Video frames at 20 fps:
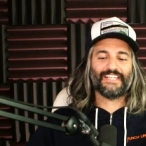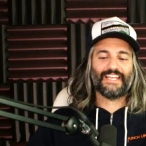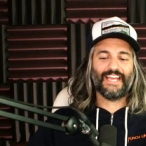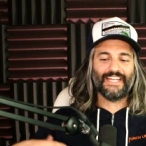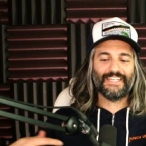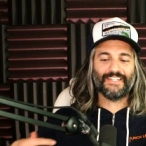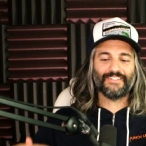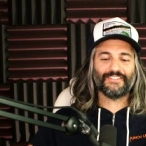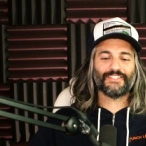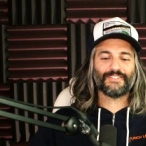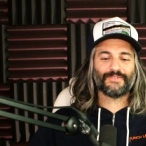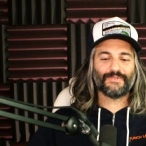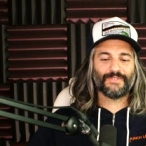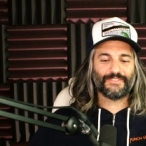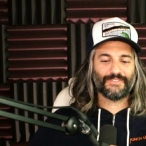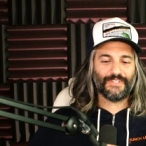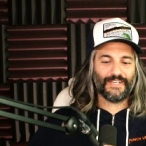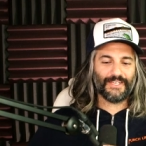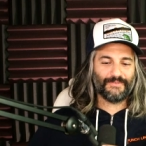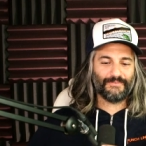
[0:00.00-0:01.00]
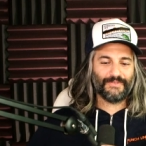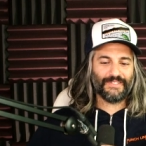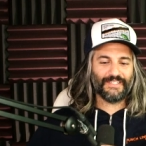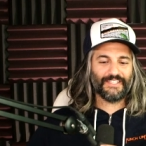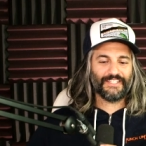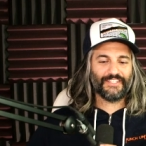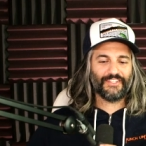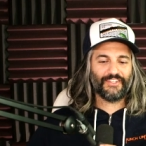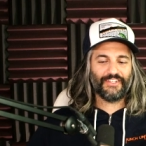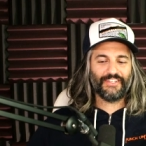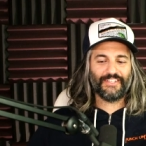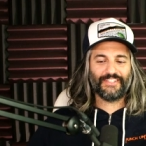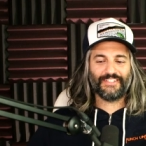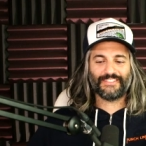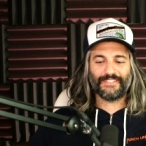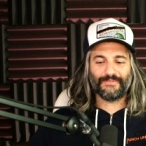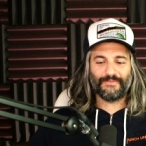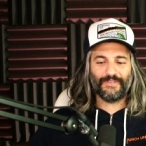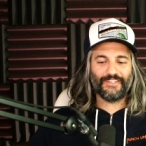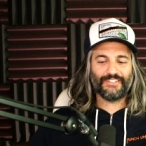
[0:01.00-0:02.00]
kind of just was trying to be a good
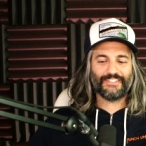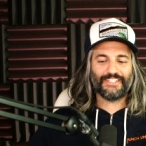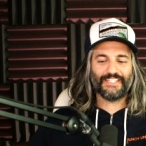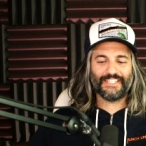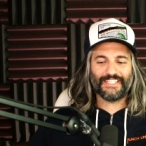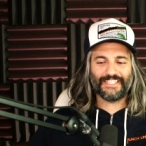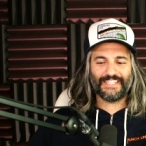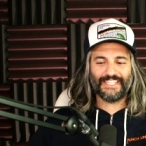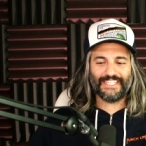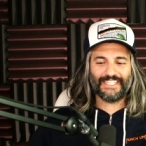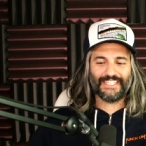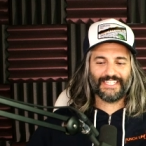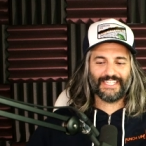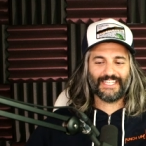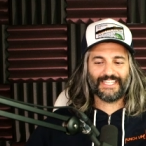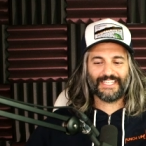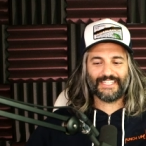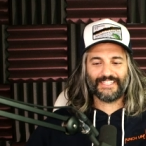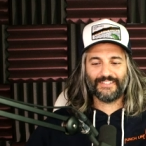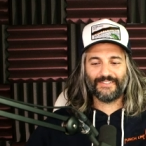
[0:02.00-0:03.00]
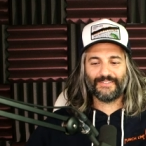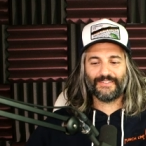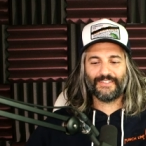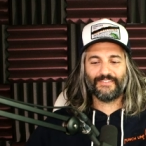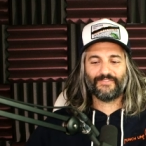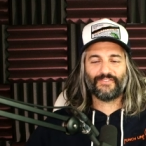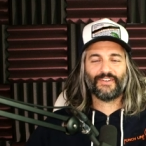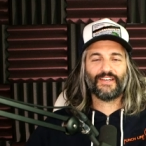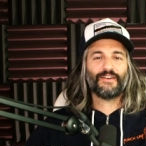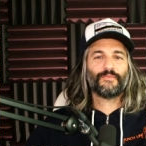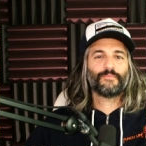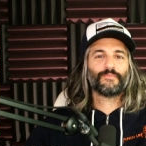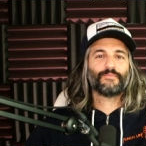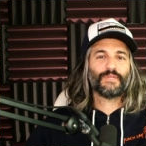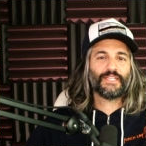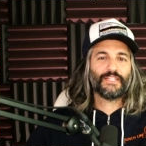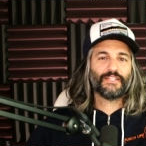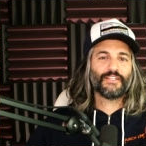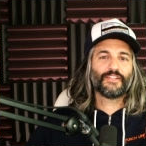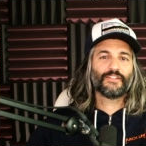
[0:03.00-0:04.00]
Samaritan and thinking like, dude, if I'm
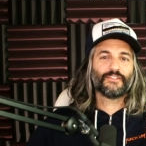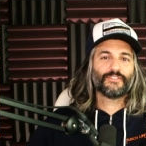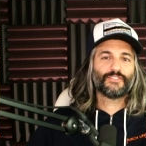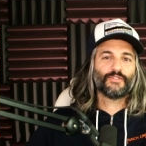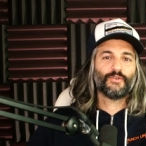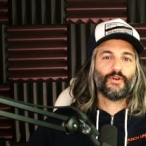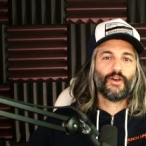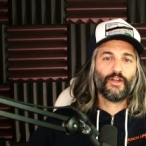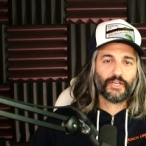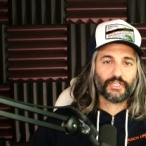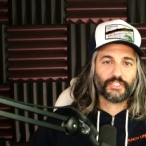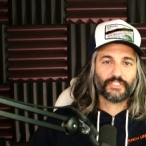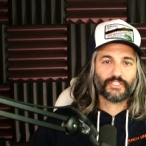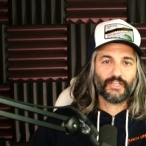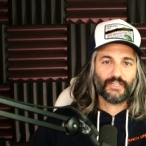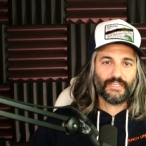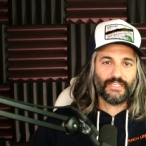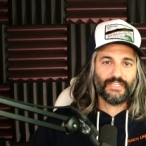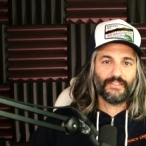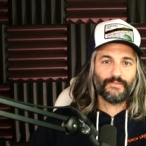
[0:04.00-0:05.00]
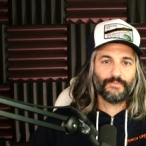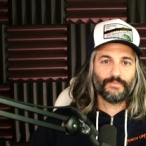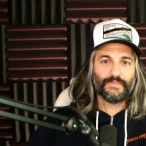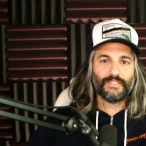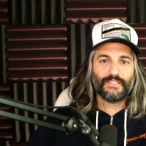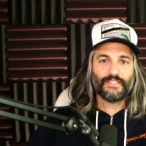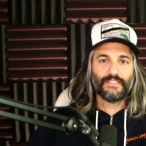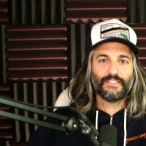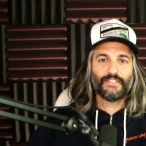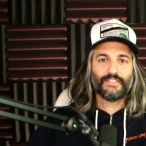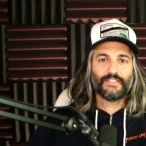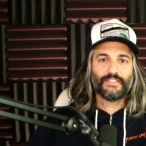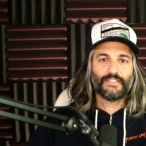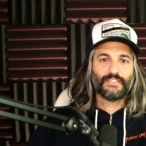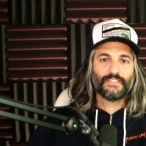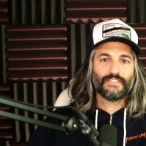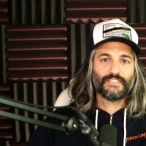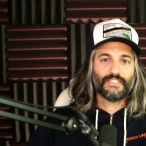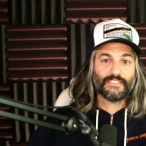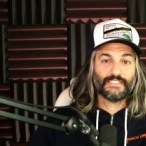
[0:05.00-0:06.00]
being a little too harsh on him,
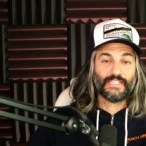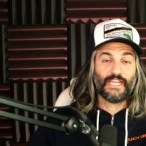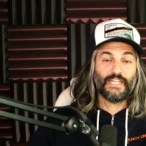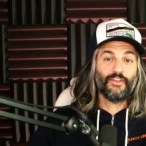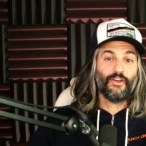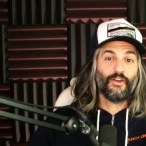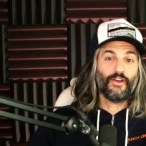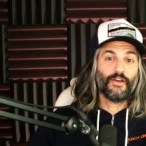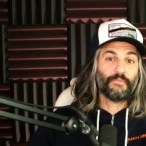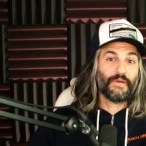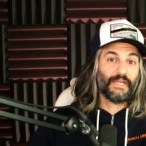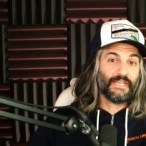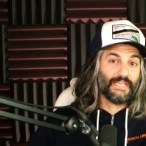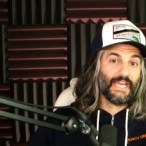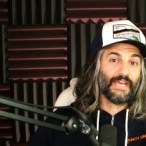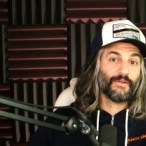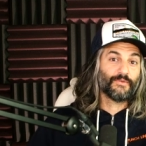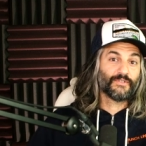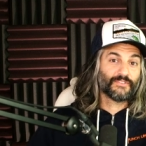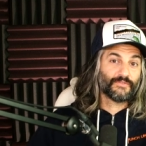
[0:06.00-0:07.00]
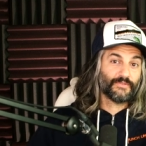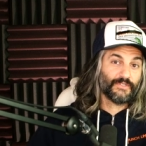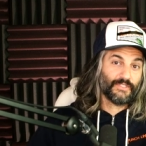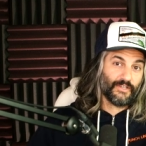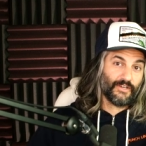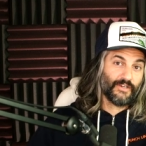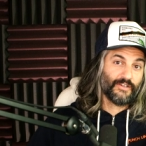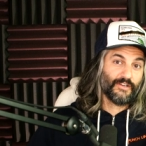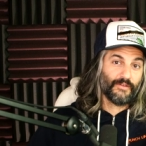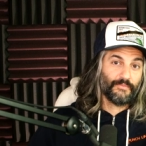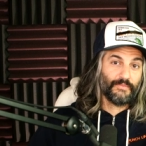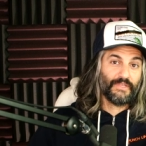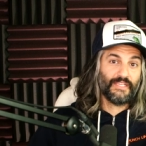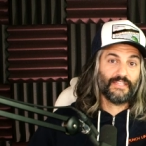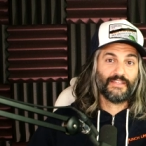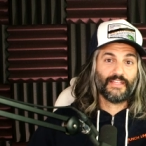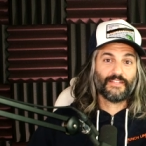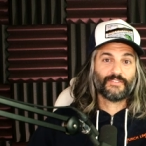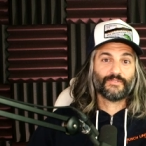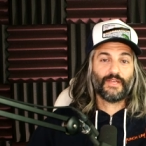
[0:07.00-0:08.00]
because I know my dad was really hard on me.
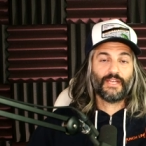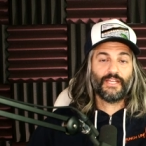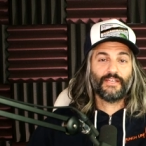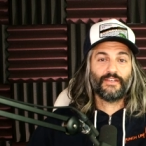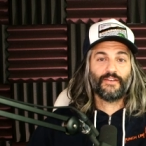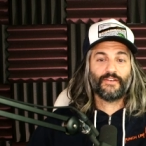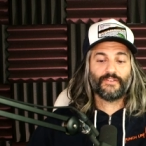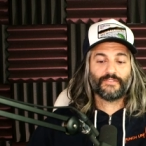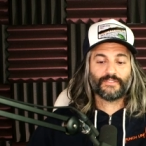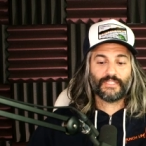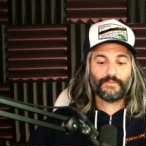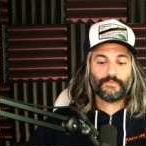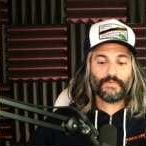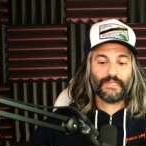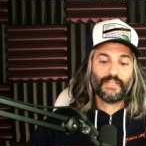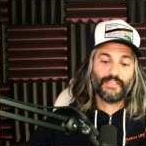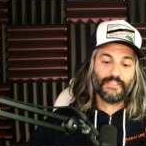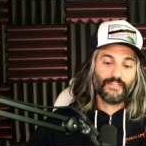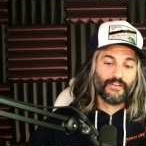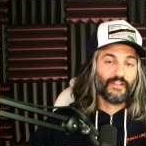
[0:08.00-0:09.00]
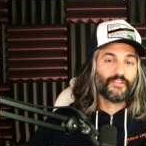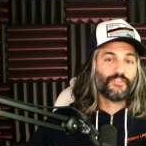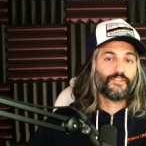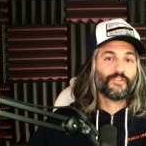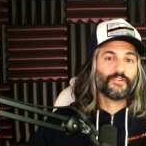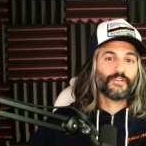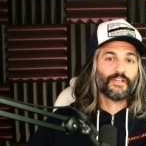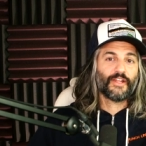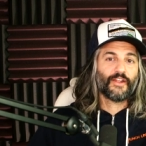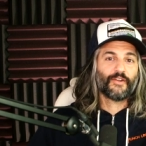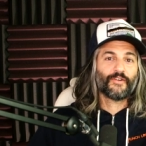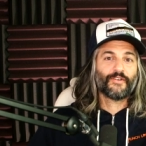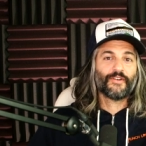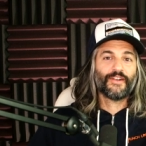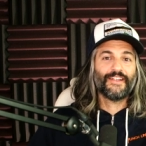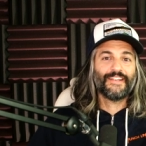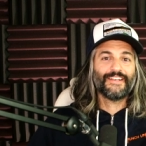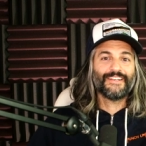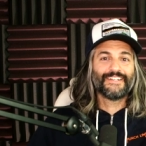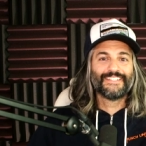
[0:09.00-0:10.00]
That's why I know. I was like, but I turned out all
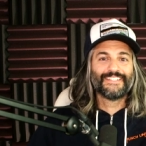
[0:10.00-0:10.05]
right.